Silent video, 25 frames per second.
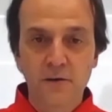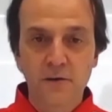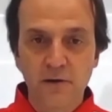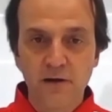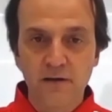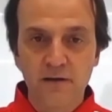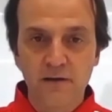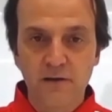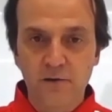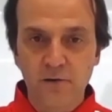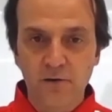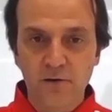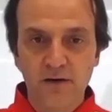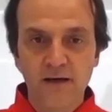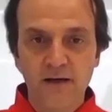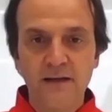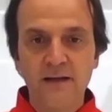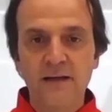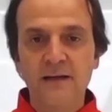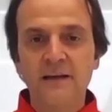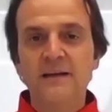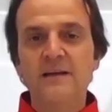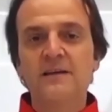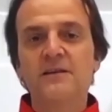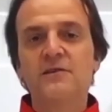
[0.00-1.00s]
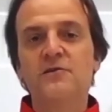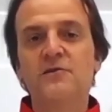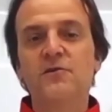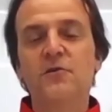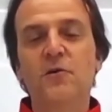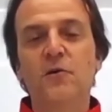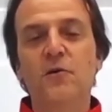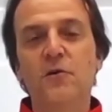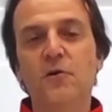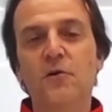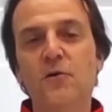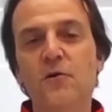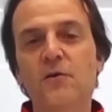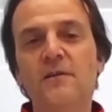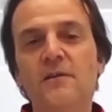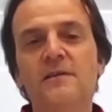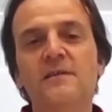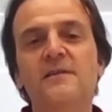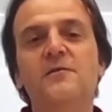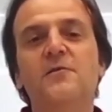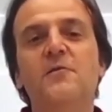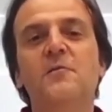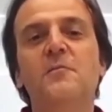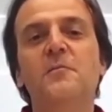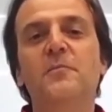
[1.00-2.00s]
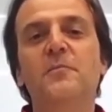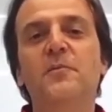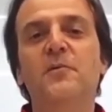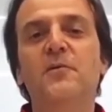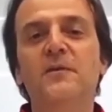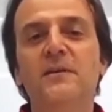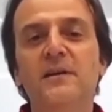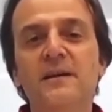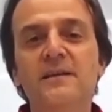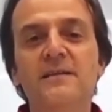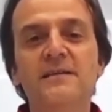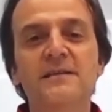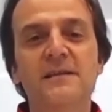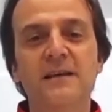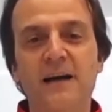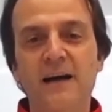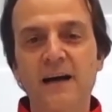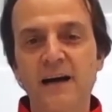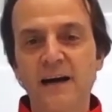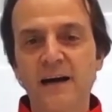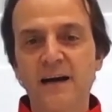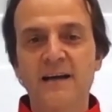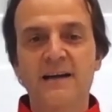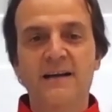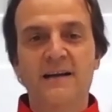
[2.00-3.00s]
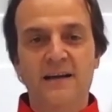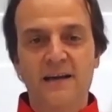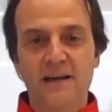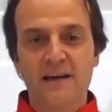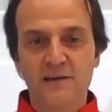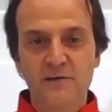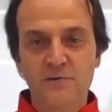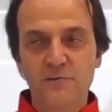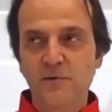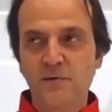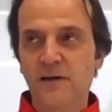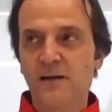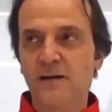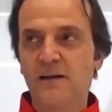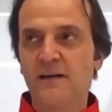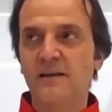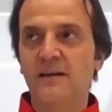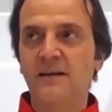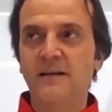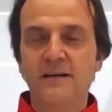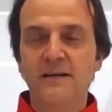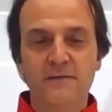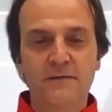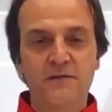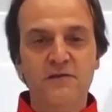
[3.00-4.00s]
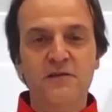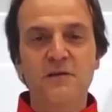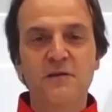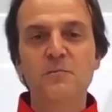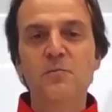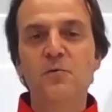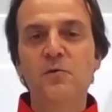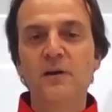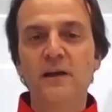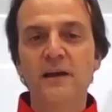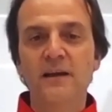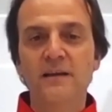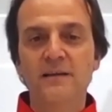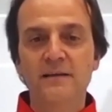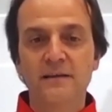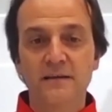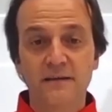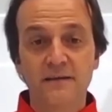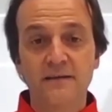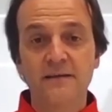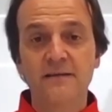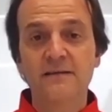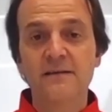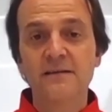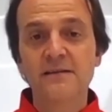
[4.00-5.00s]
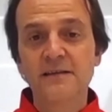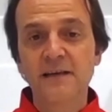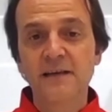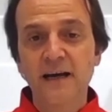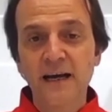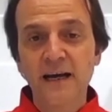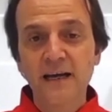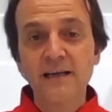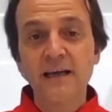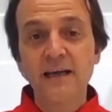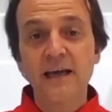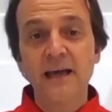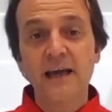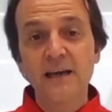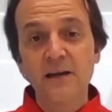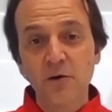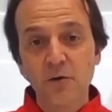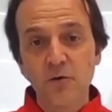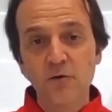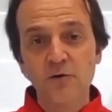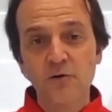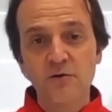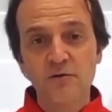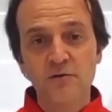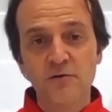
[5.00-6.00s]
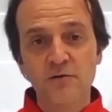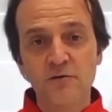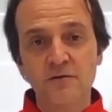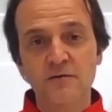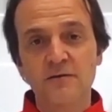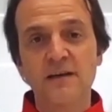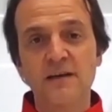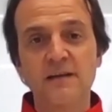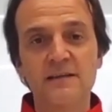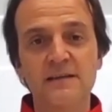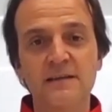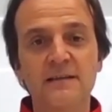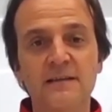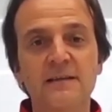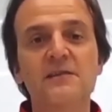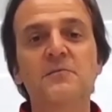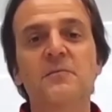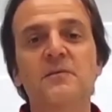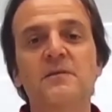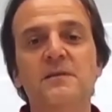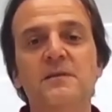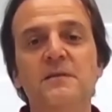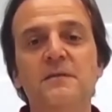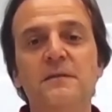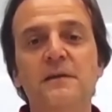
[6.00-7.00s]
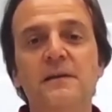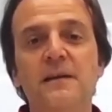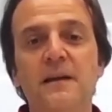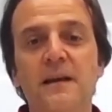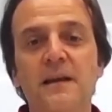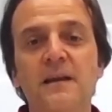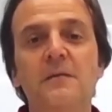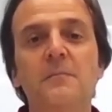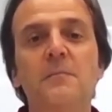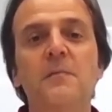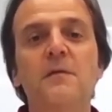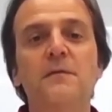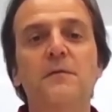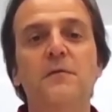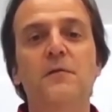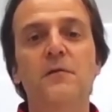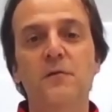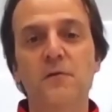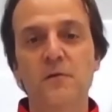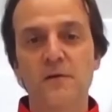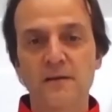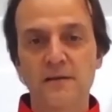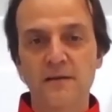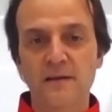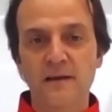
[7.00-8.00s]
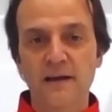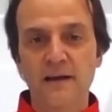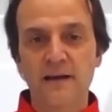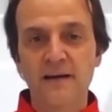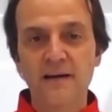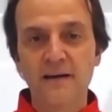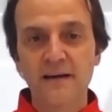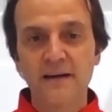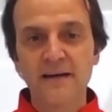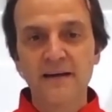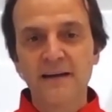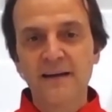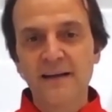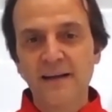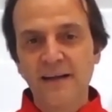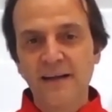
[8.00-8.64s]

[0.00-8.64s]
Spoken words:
critical. So all these components are as well simulated, designed, and also tested in specific rig before going there.